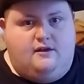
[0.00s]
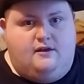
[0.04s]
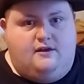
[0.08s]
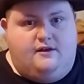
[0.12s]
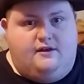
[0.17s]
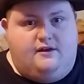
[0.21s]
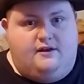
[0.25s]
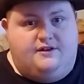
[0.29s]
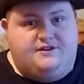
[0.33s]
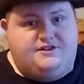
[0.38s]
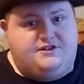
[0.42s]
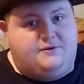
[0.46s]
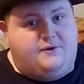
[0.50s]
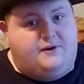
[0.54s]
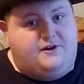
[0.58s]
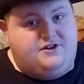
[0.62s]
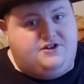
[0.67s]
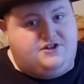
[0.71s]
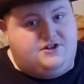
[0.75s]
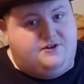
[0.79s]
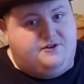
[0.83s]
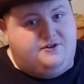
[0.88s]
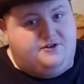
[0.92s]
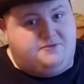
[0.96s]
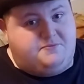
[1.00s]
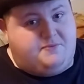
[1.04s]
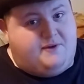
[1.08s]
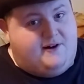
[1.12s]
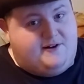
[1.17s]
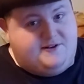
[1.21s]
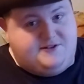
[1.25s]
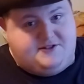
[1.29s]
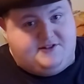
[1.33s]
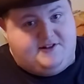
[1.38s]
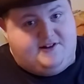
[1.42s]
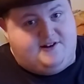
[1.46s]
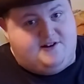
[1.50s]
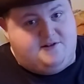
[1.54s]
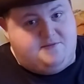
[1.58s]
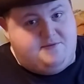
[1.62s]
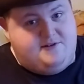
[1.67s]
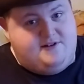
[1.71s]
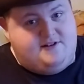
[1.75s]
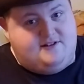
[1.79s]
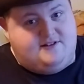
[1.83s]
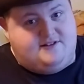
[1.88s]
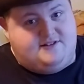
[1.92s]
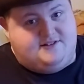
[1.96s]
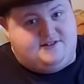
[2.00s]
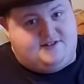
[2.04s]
And so I chose Pirates of the Caribbean,